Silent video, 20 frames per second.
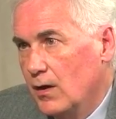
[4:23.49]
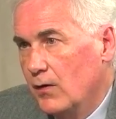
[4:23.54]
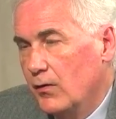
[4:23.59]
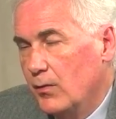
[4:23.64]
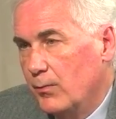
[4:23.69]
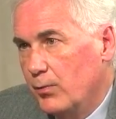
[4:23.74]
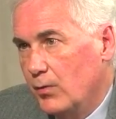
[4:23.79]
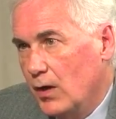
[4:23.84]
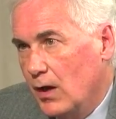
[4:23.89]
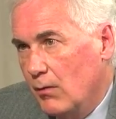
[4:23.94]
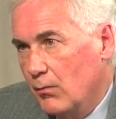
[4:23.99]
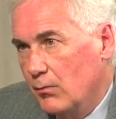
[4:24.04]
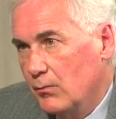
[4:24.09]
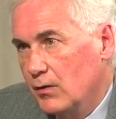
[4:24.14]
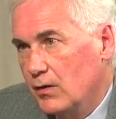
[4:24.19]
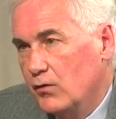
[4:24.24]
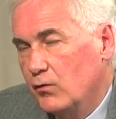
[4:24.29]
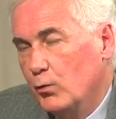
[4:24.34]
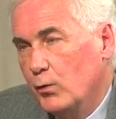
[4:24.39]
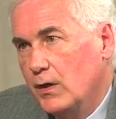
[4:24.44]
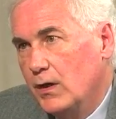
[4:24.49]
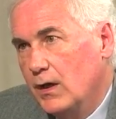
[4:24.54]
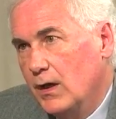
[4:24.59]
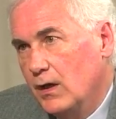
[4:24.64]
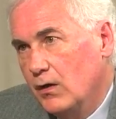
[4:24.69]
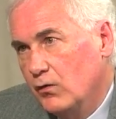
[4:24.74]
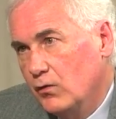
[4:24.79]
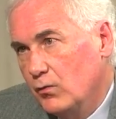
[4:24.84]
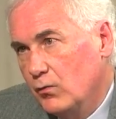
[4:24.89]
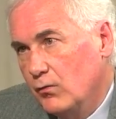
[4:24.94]
The problem is we
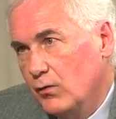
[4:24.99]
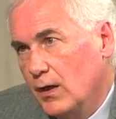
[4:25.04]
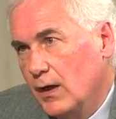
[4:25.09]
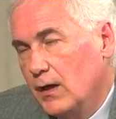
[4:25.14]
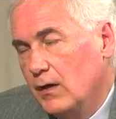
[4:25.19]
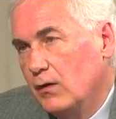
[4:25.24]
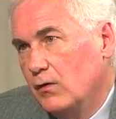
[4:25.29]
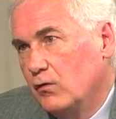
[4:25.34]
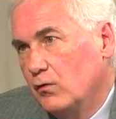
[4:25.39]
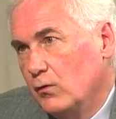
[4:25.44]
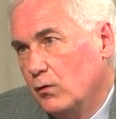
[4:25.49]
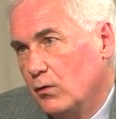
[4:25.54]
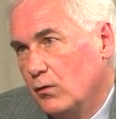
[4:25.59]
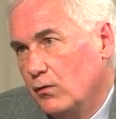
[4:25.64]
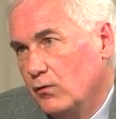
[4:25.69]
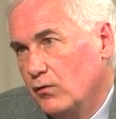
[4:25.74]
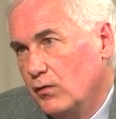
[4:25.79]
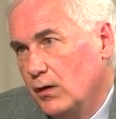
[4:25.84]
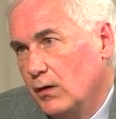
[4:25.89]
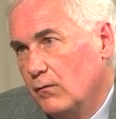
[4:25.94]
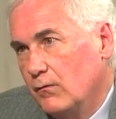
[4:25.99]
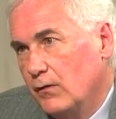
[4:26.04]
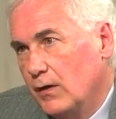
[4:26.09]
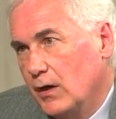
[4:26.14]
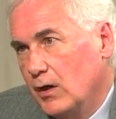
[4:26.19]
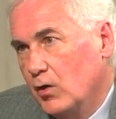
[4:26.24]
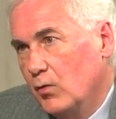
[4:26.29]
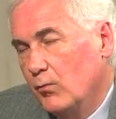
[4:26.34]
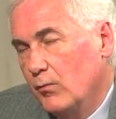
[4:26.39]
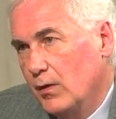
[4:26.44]
can't do that as long as the
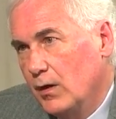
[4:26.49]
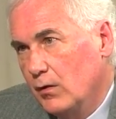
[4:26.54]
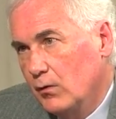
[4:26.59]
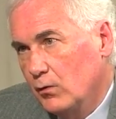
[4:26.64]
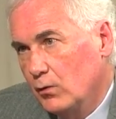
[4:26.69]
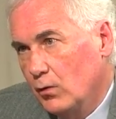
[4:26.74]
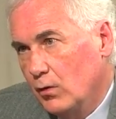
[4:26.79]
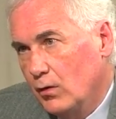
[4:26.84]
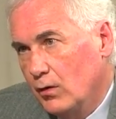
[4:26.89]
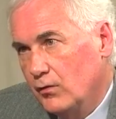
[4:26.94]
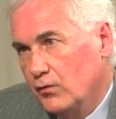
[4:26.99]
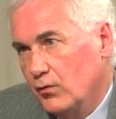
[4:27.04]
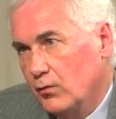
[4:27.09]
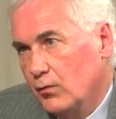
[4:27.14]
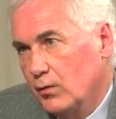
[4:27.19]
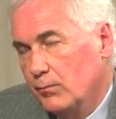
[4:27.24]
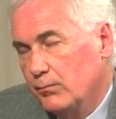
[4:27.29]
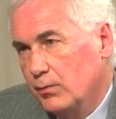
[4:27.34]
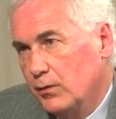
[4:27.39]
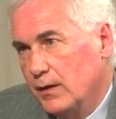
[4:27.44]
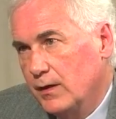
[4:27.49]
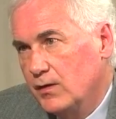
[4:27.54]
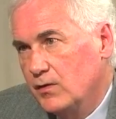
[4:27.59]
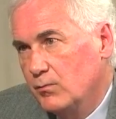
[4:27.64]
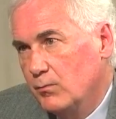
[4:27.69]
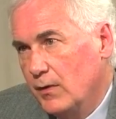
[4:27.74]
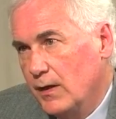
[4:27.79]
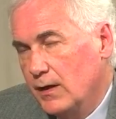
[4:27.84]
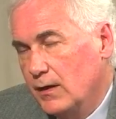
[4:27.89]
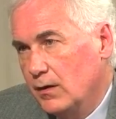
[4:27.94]
environmental laws that are in place
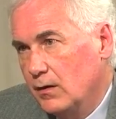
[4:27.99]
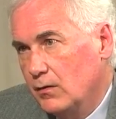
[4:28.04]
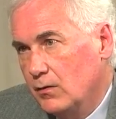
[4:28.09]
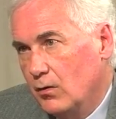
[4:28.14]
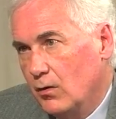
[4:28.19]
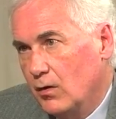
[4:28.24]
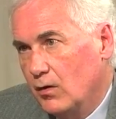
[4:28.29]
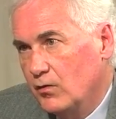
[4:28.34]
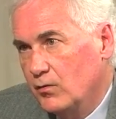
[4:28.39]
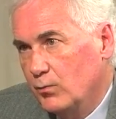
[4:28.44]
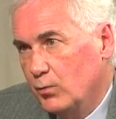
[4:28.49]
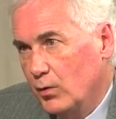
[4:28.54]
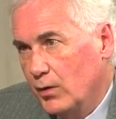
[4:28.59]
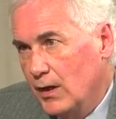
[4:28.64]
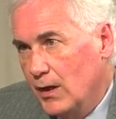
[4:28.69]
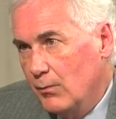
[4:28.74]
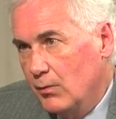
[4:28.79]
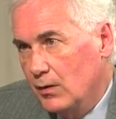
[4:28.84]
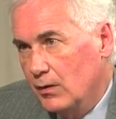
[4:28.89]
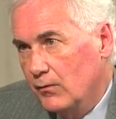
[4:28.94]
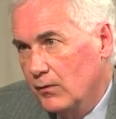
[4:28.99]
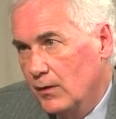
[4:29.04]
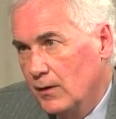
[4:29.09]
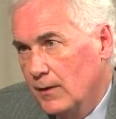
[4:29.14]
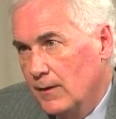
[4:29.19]
make it cost prohibitive.